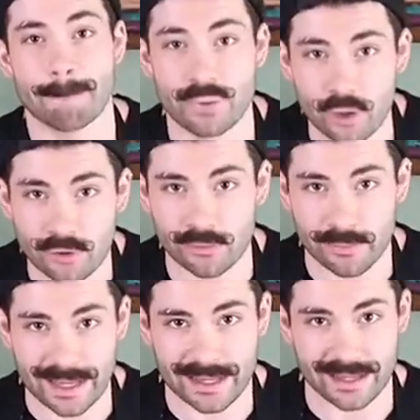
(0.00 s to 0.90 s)
burger
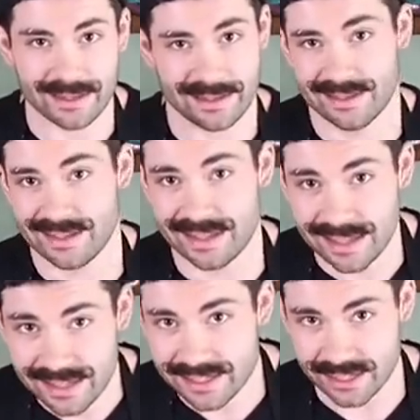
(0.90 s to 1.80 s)
making
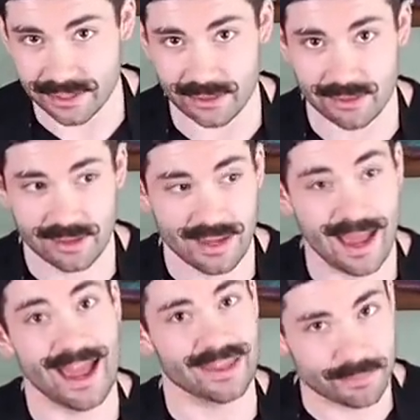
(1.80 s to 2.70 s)
easier,
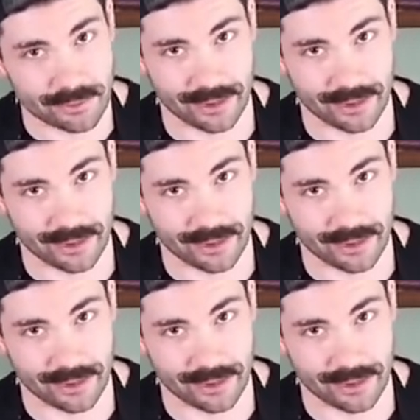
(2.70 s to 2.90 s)
and the